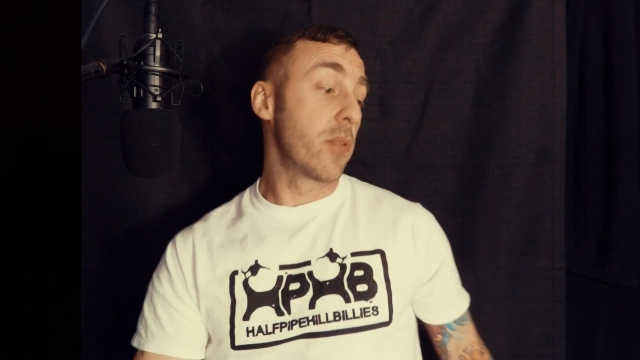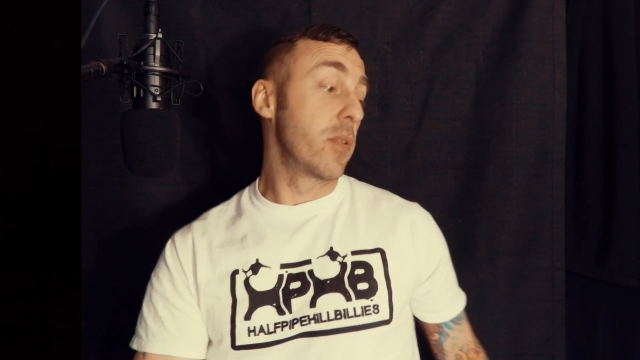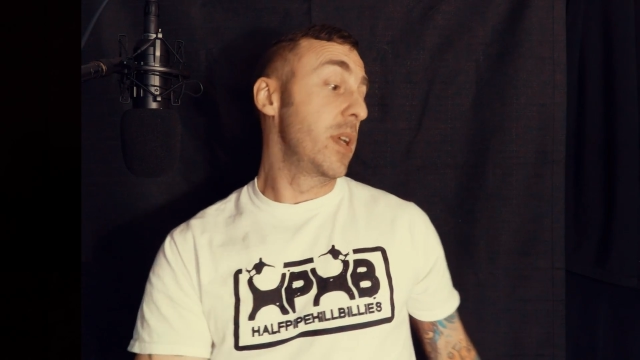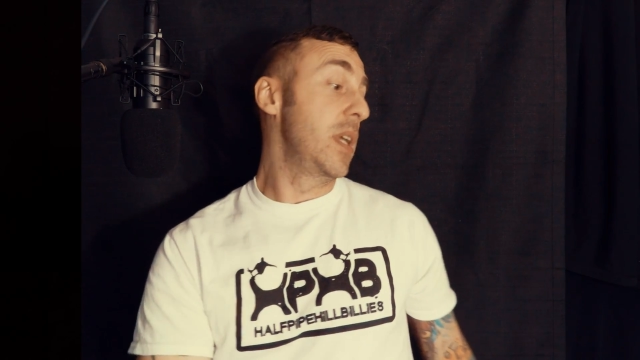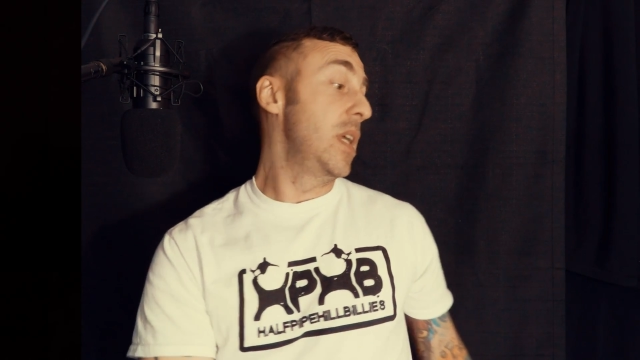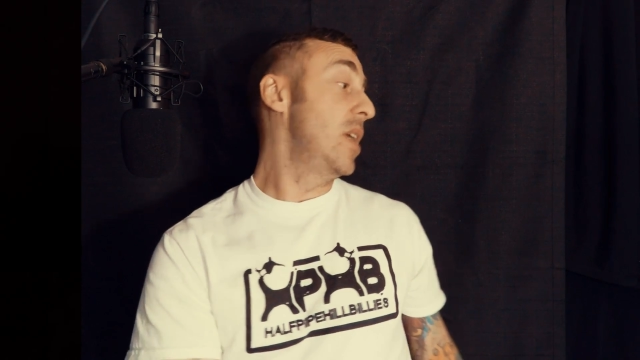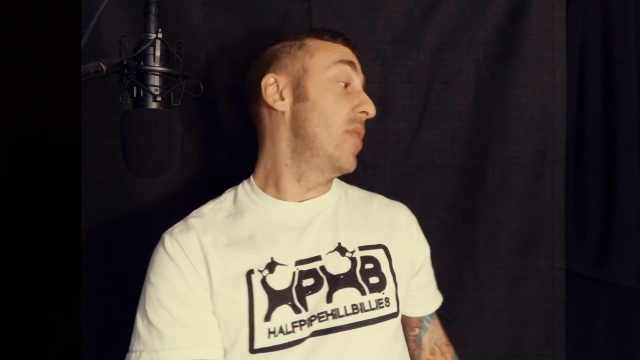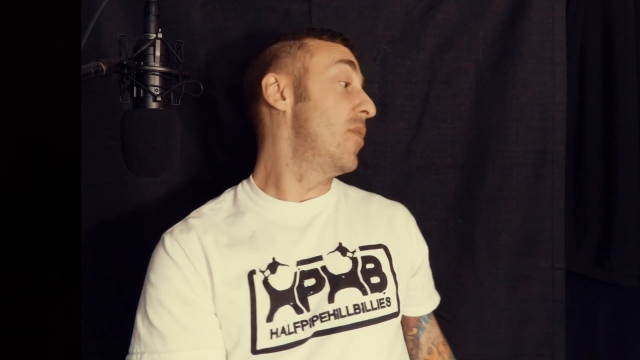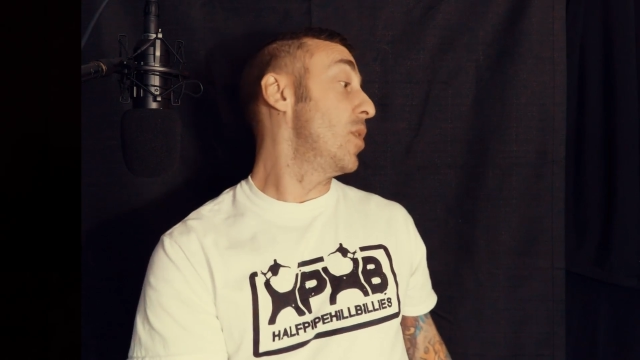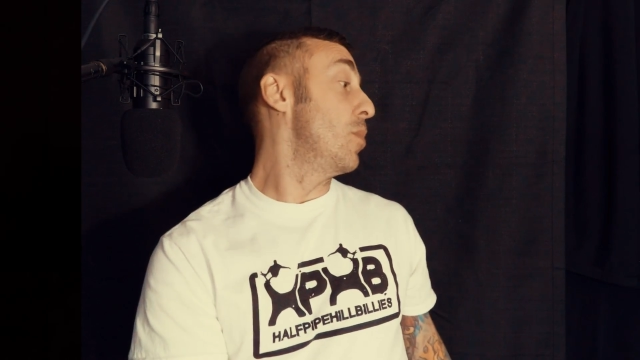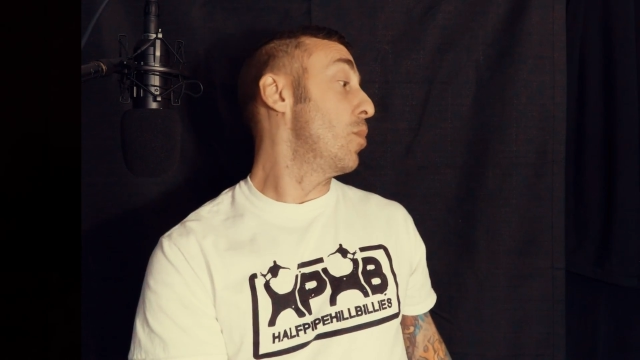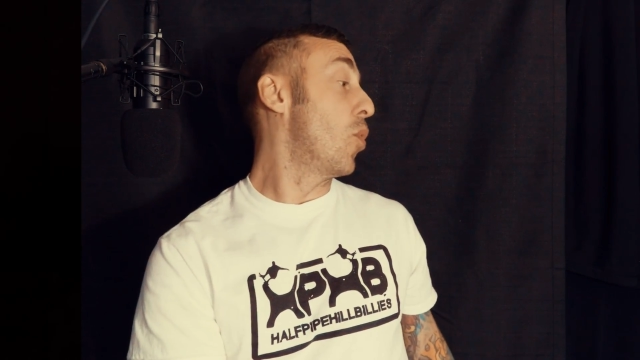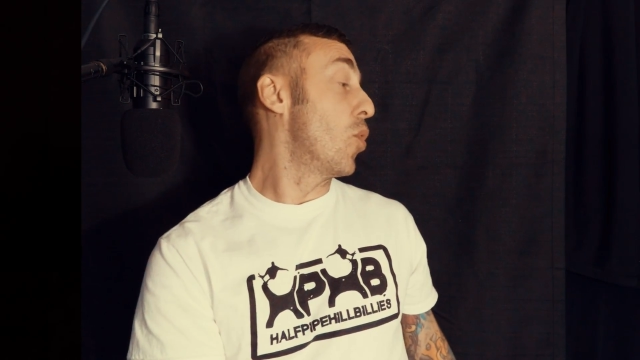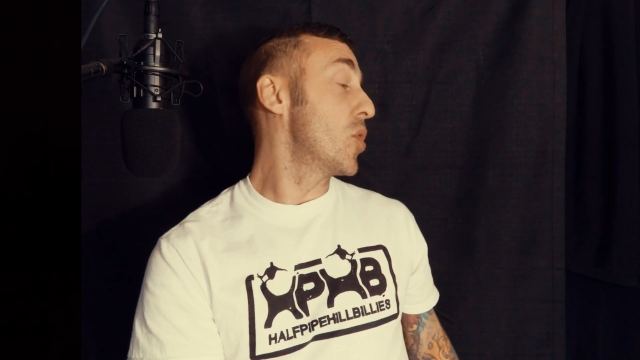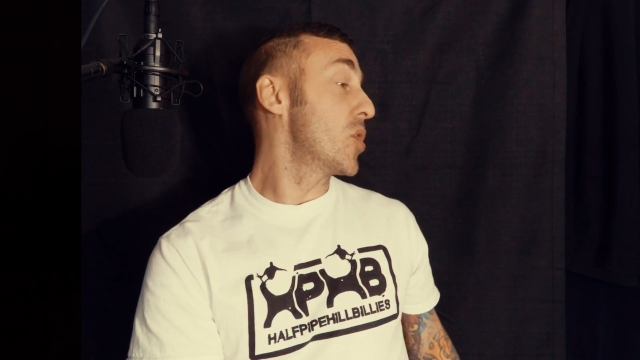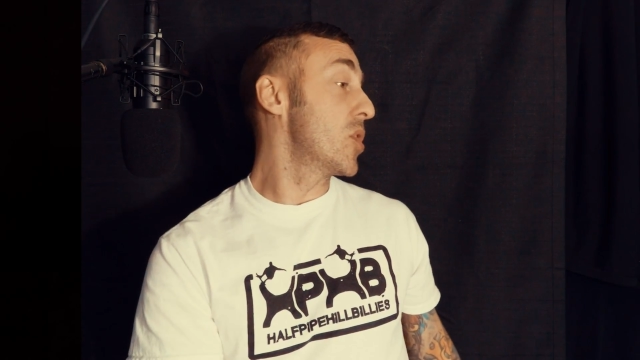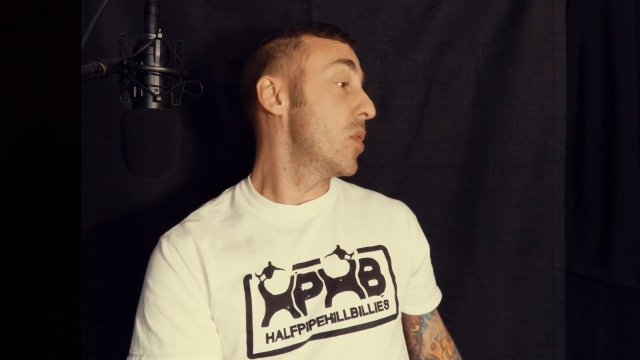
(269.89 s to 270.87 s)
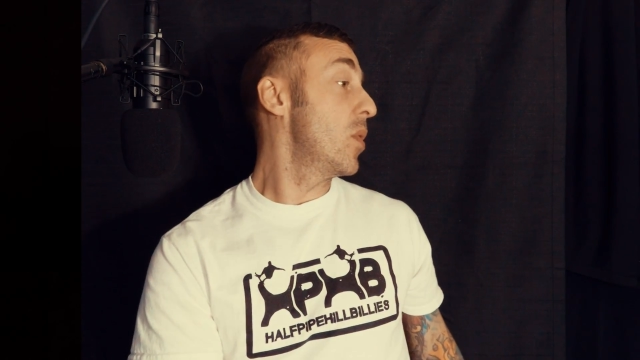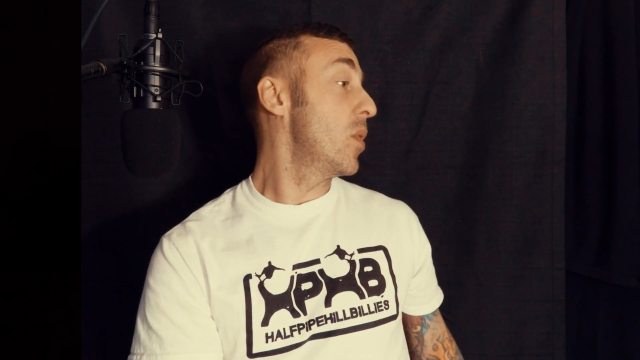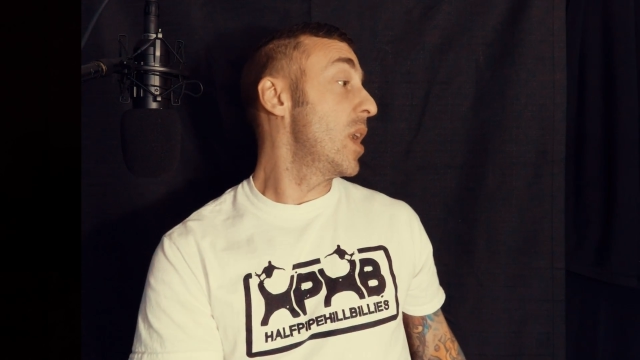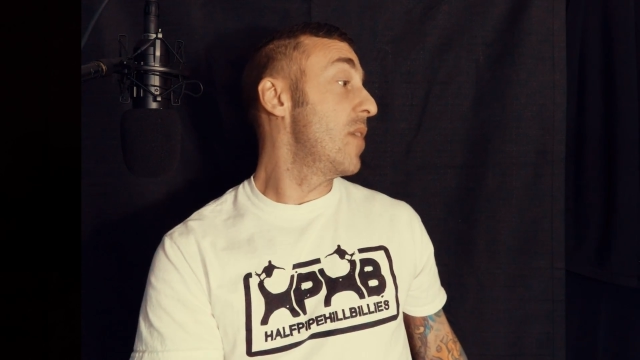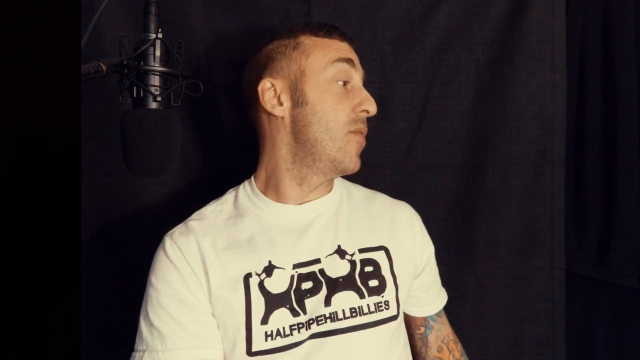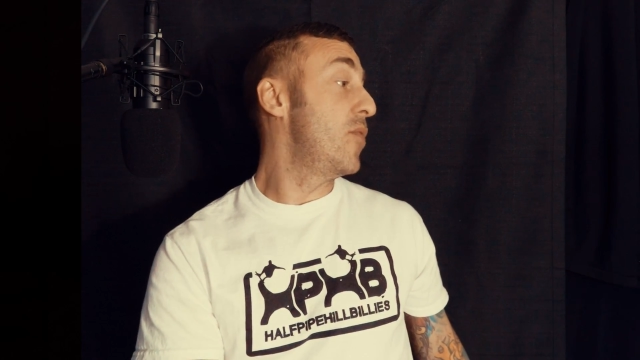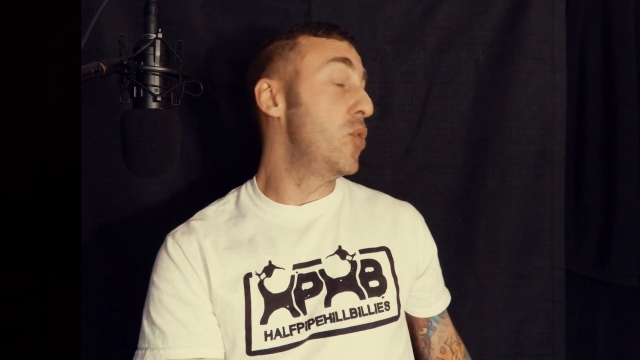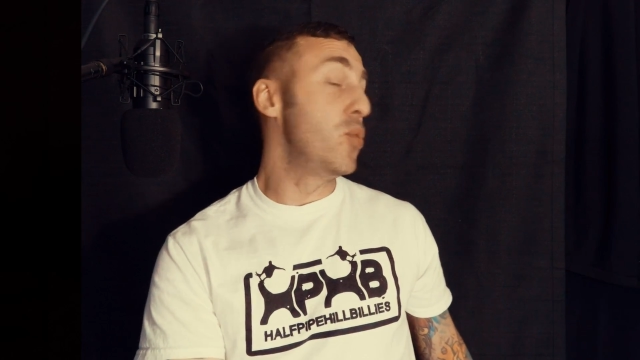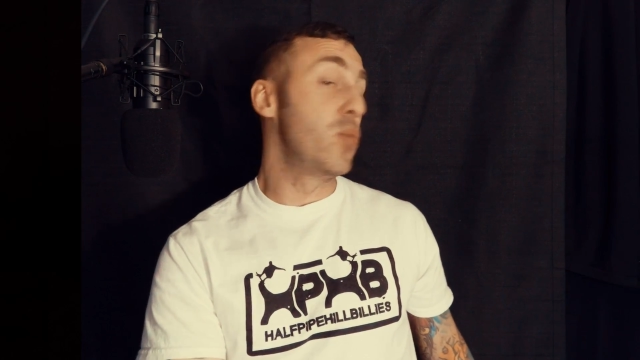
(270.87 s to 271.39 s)
or even more so
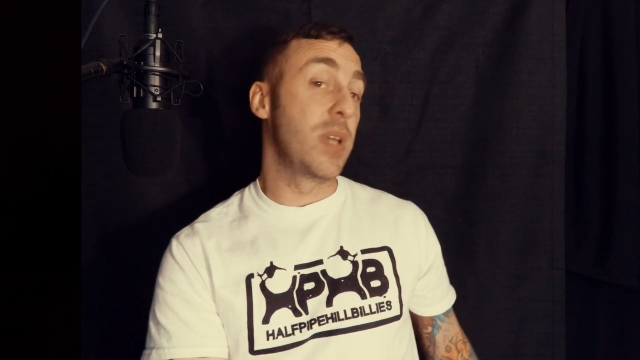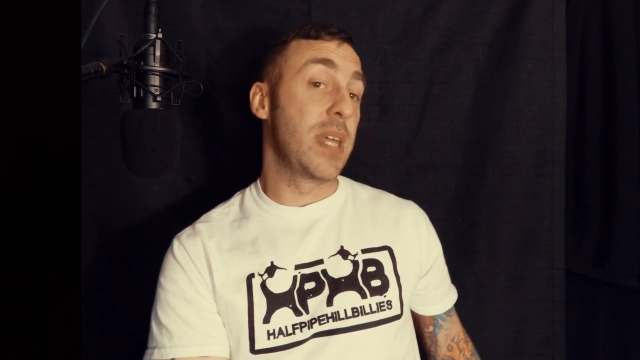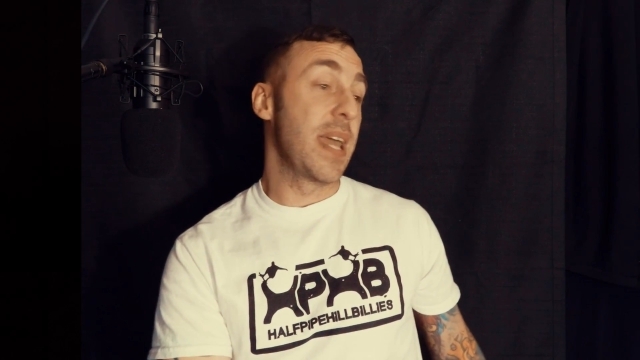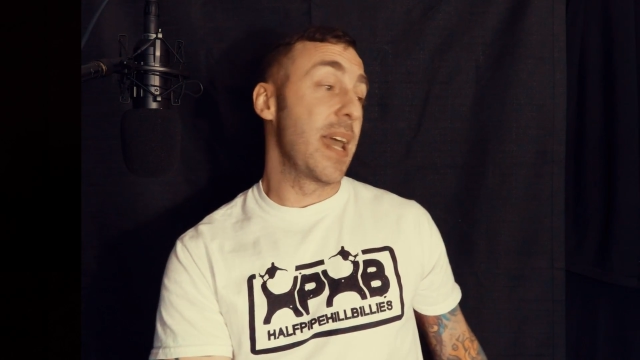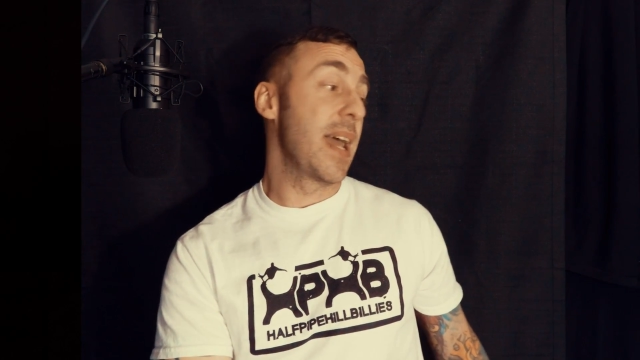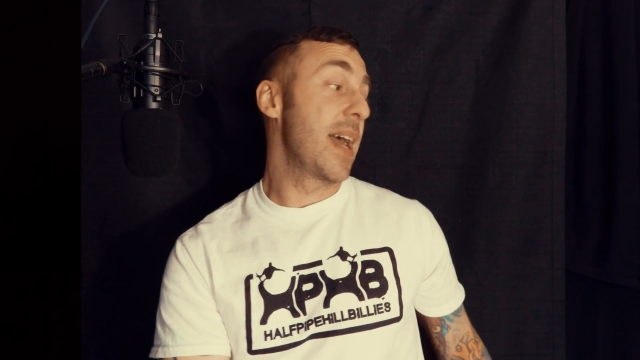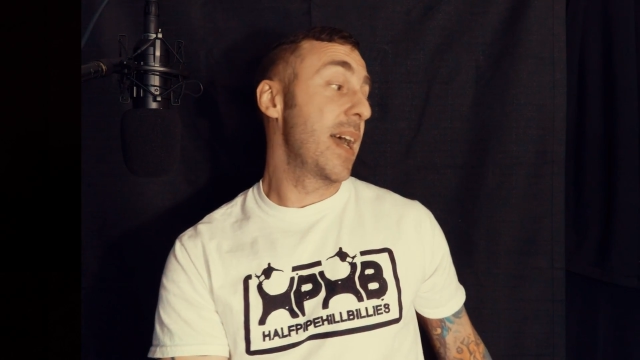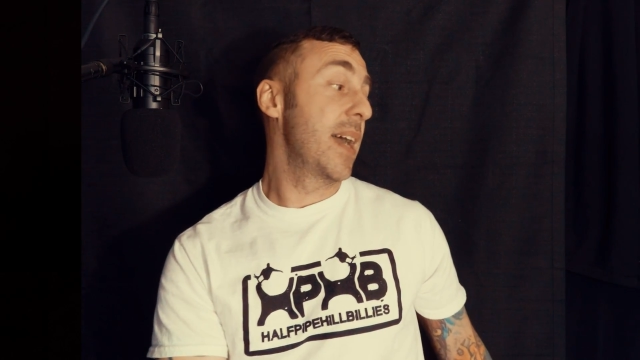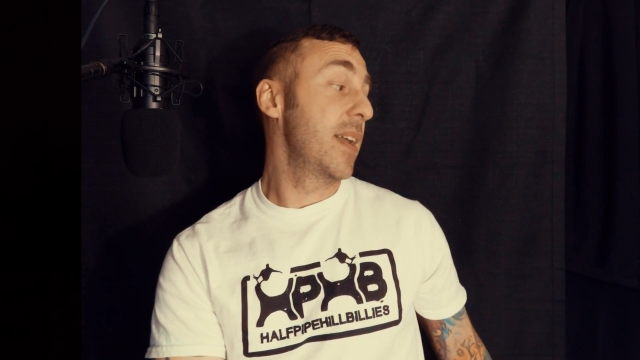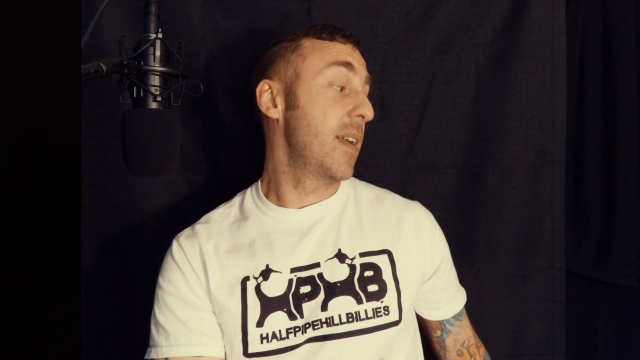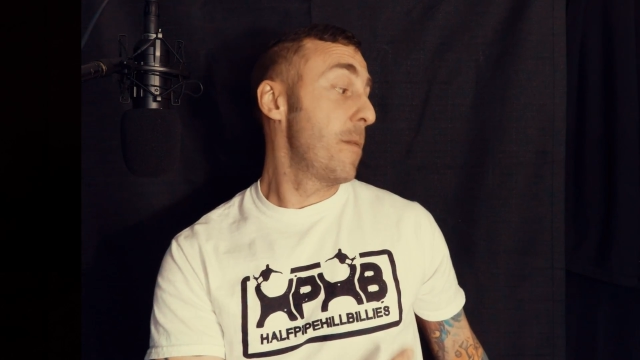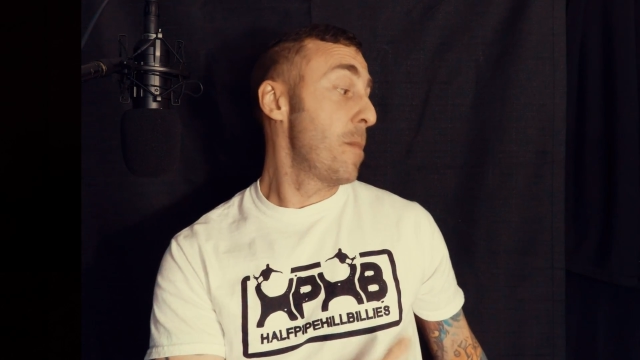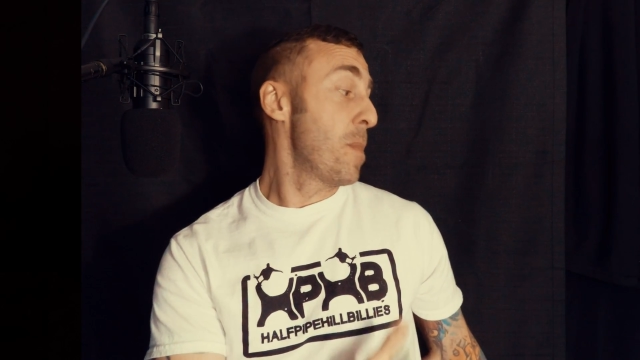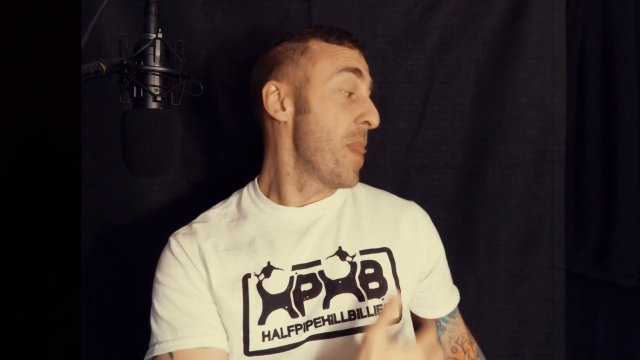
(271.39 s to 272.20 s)
if you can,